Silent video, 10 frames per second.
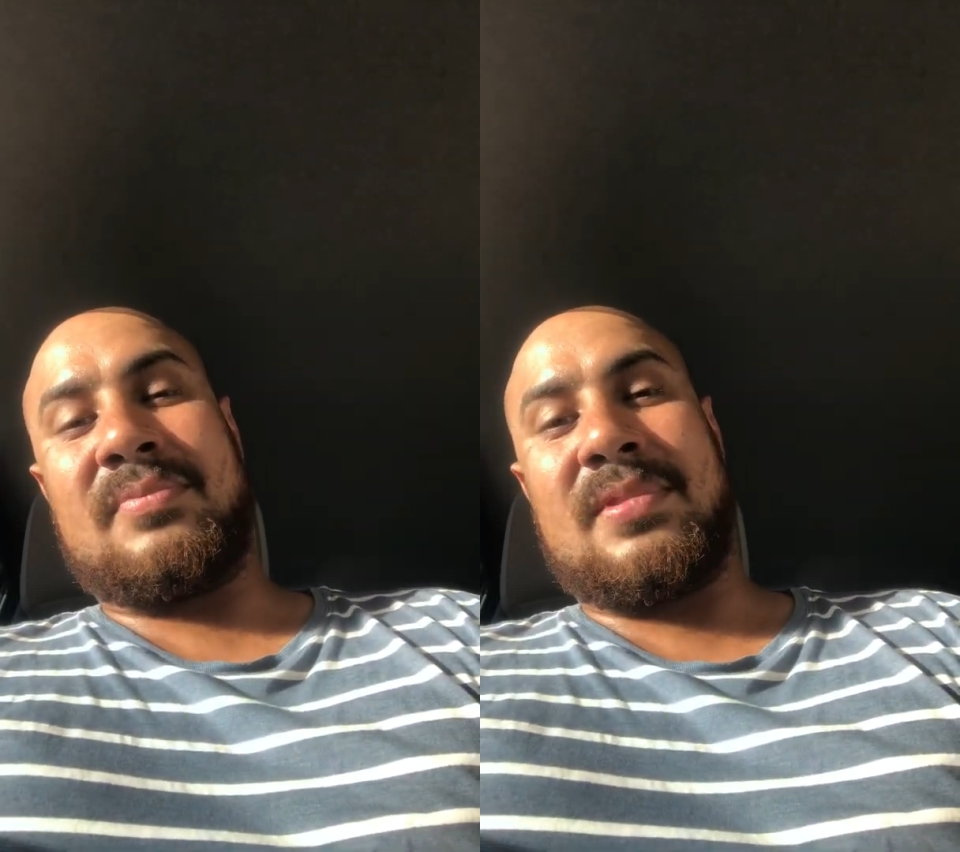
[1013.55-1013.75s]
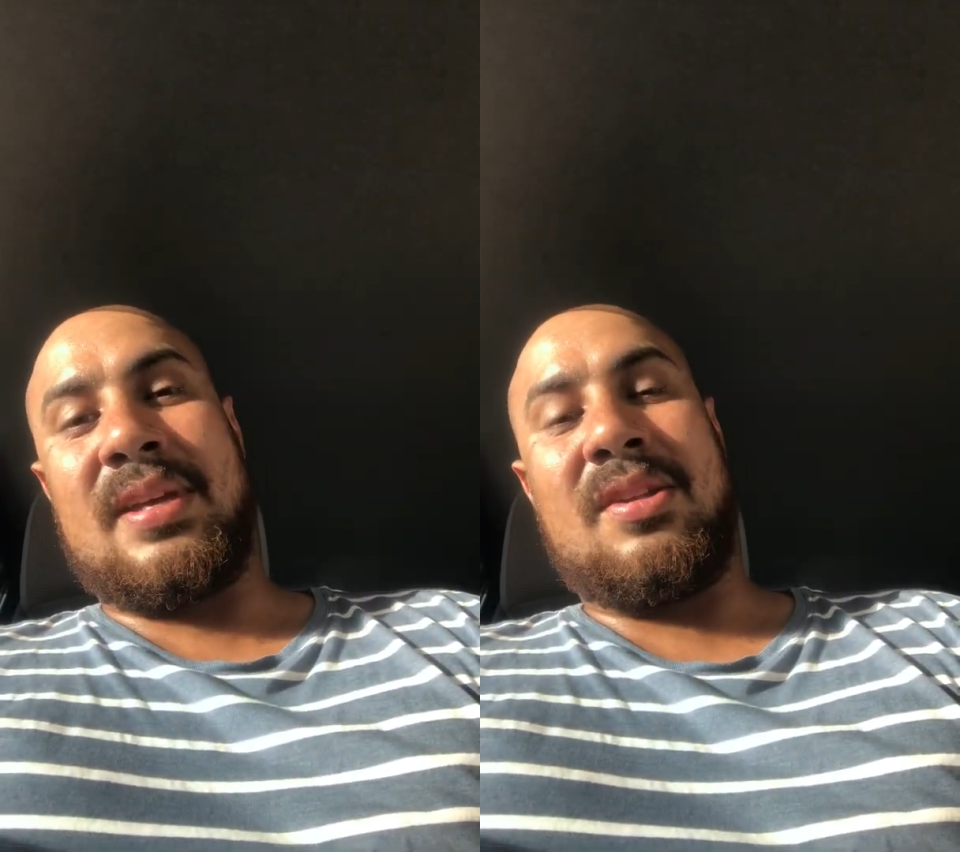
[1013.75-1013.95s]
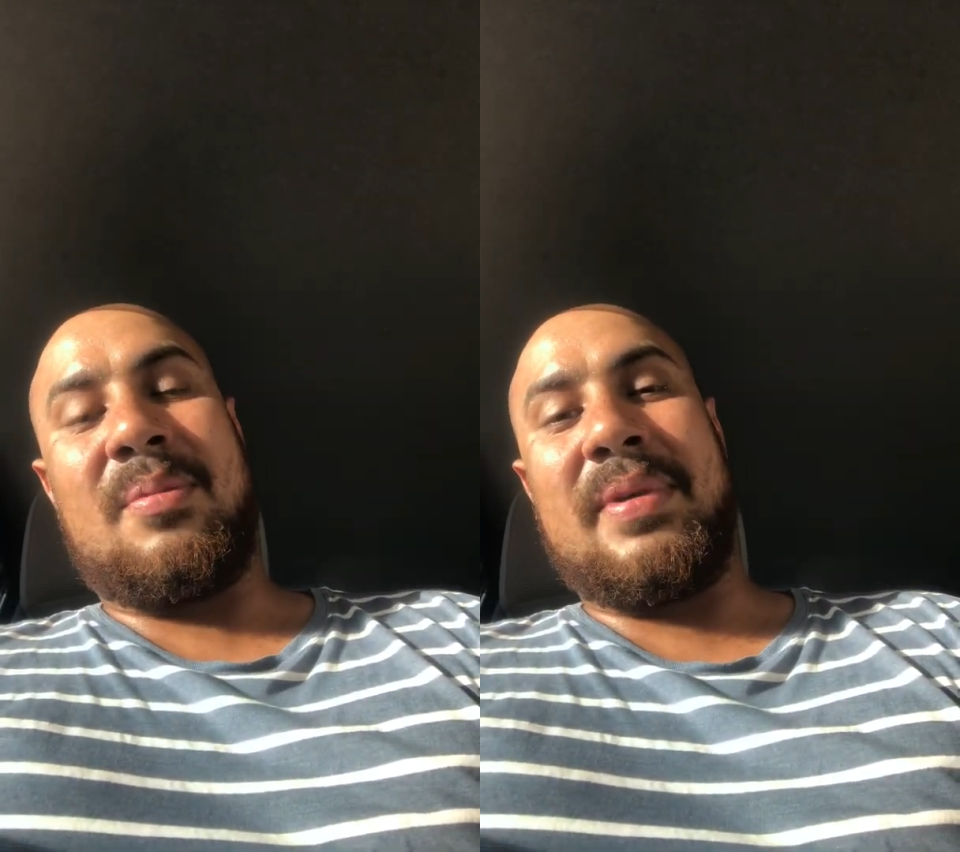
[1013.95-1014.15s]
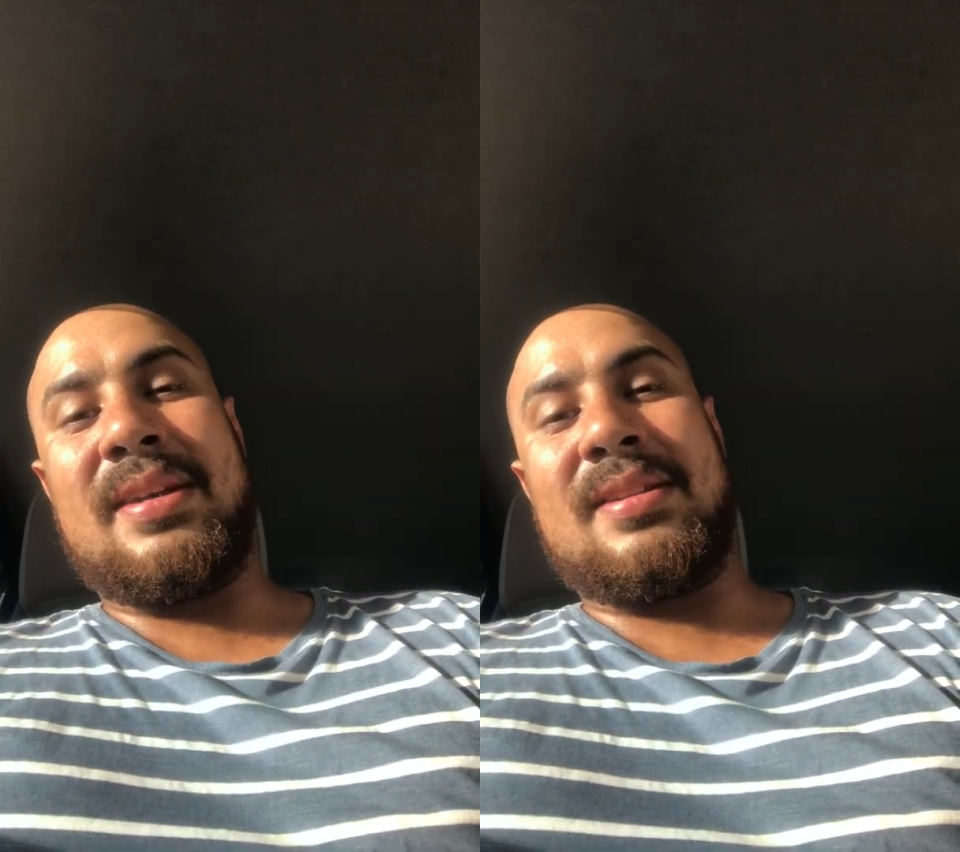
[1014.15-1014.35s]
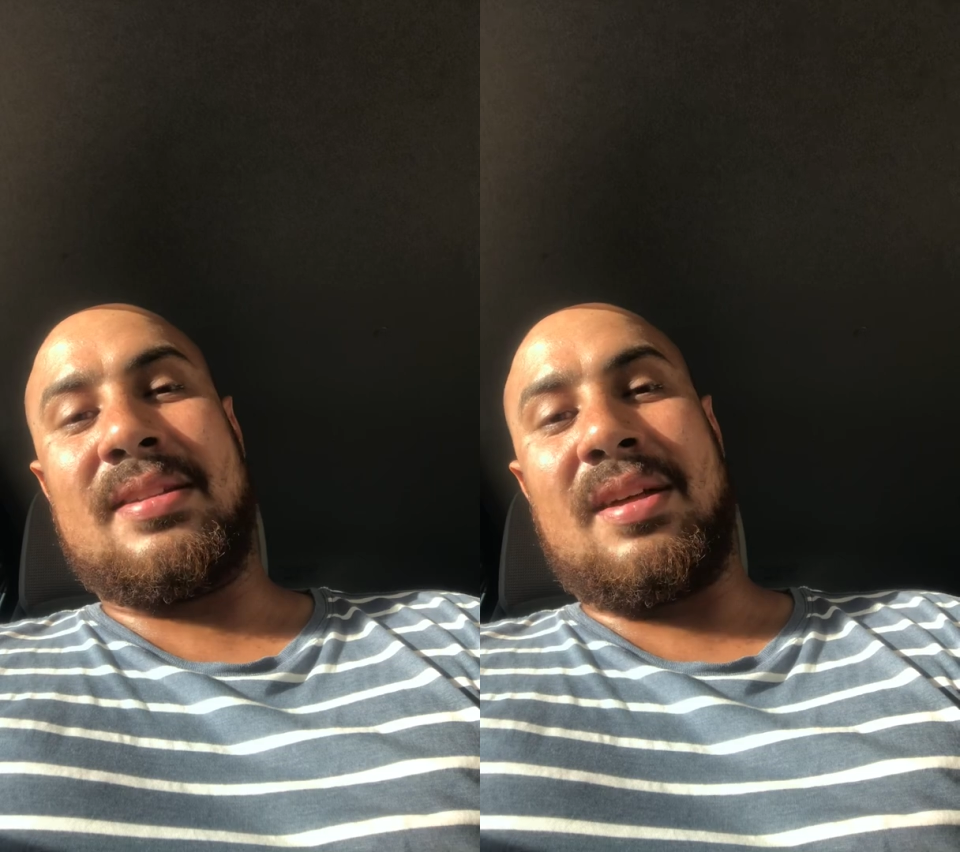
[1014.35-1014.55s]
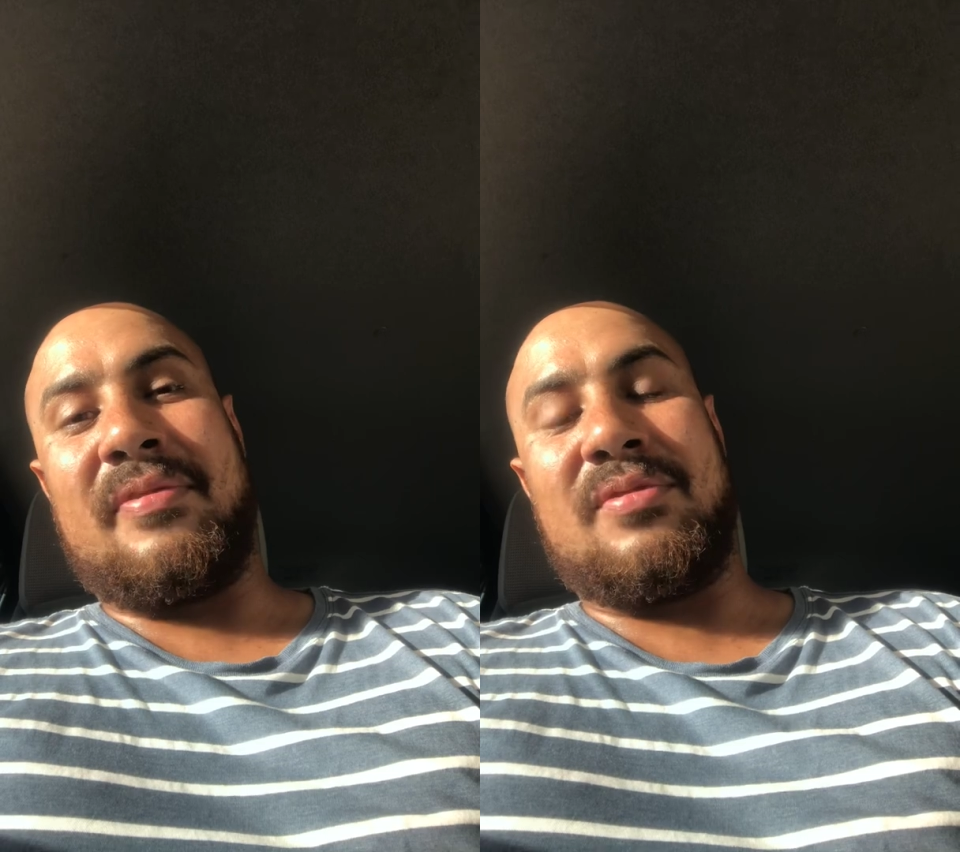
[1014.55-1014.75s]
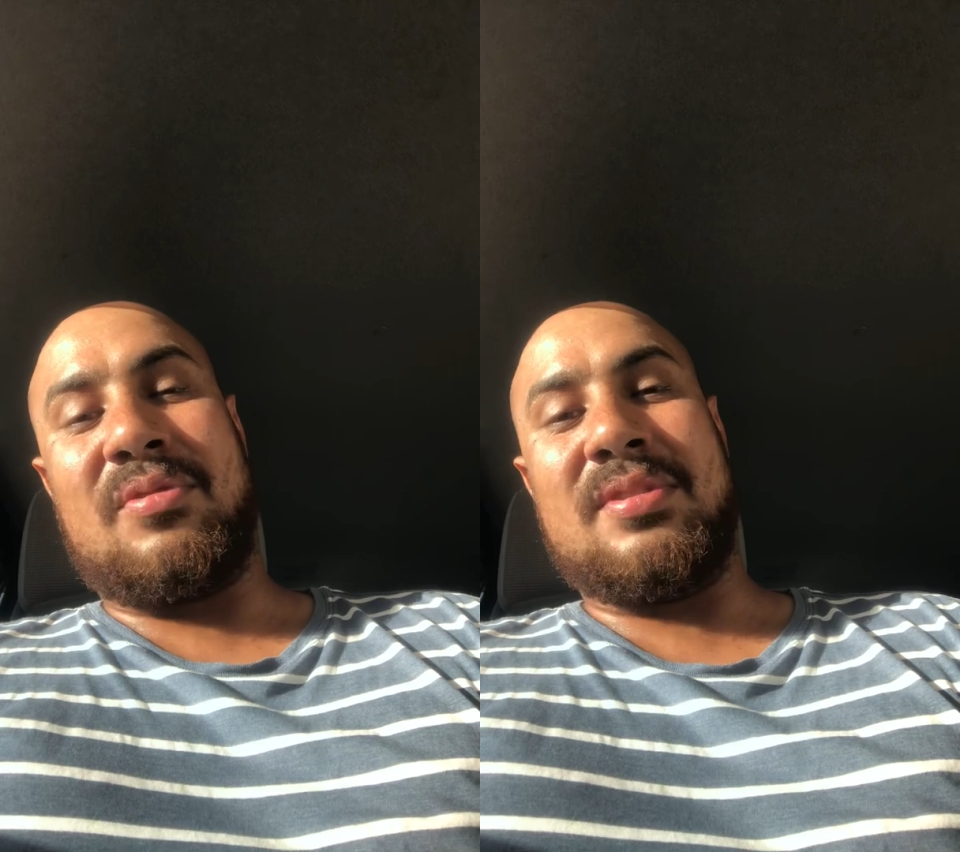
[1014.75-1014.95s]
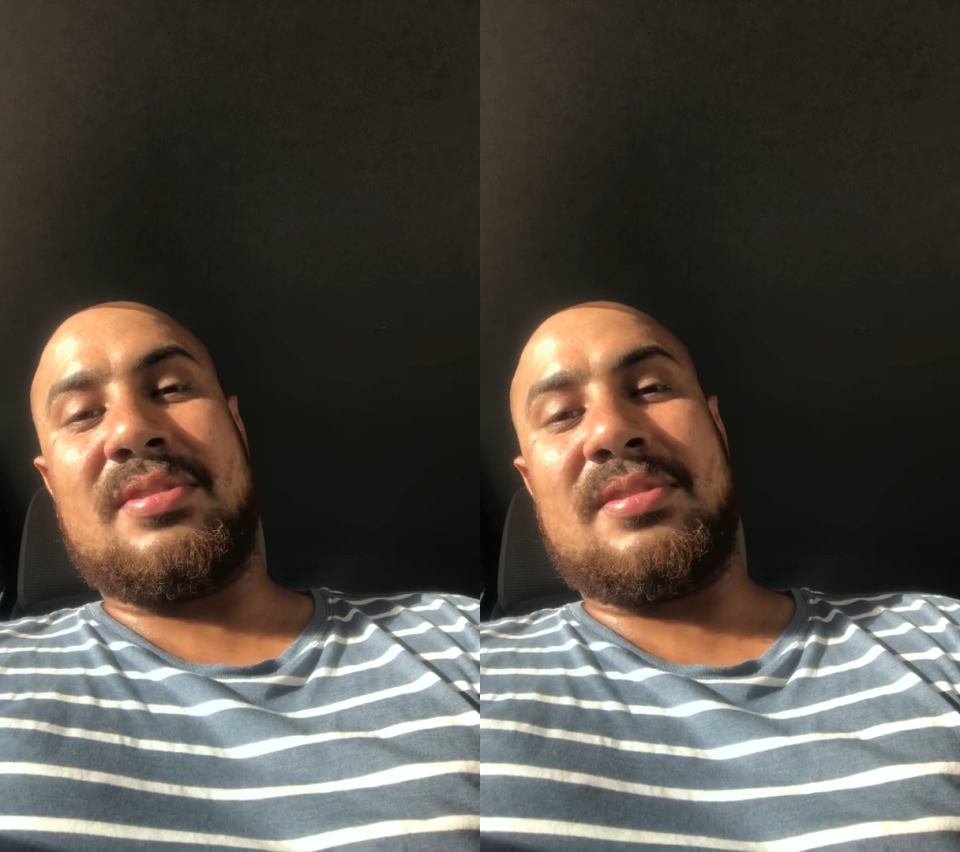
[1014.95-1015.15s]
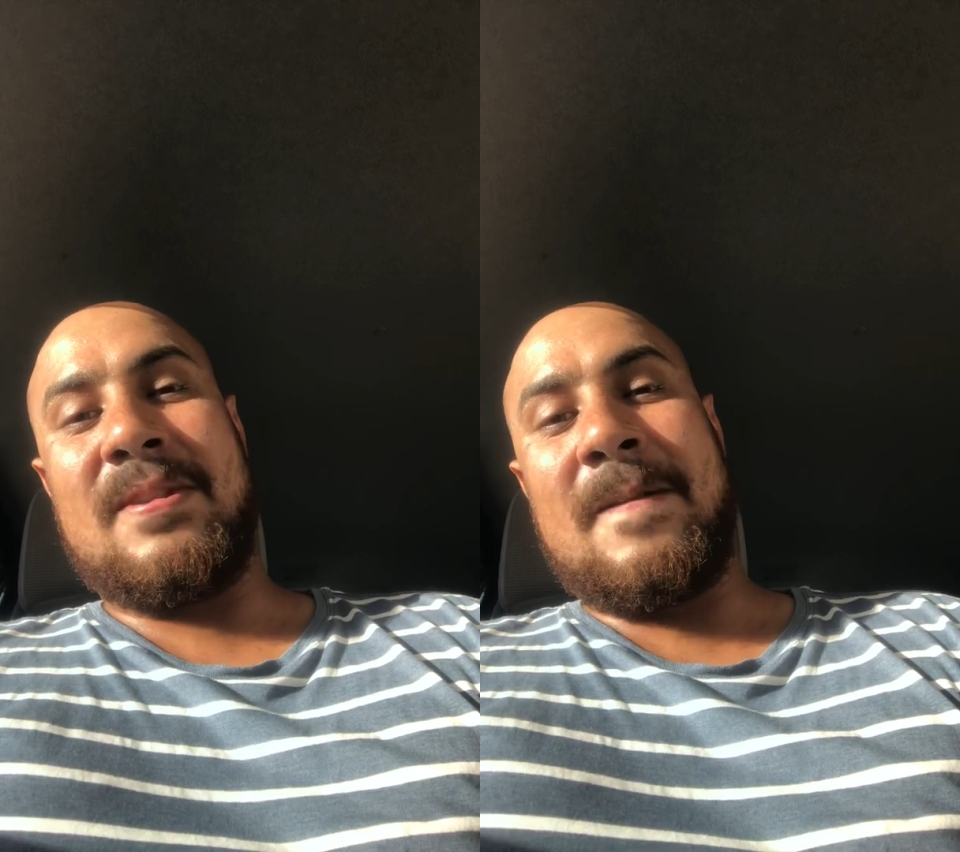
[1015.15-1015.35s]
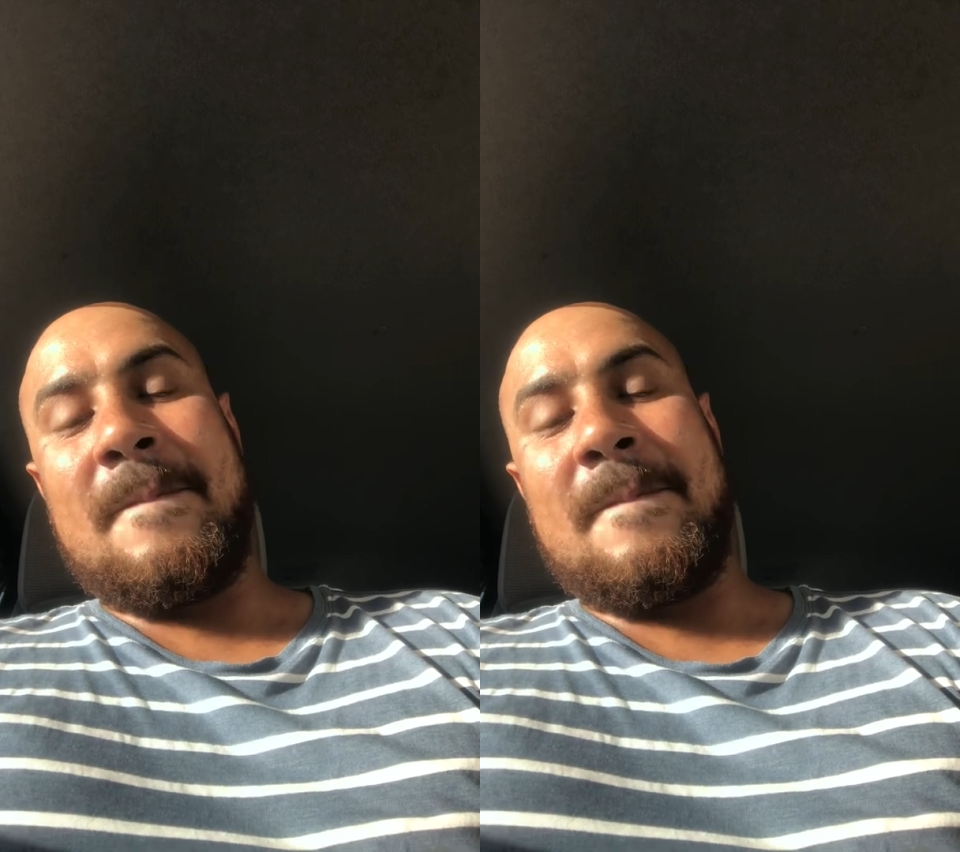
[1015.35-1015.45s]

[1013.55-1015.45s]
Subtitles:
they're not making enough noise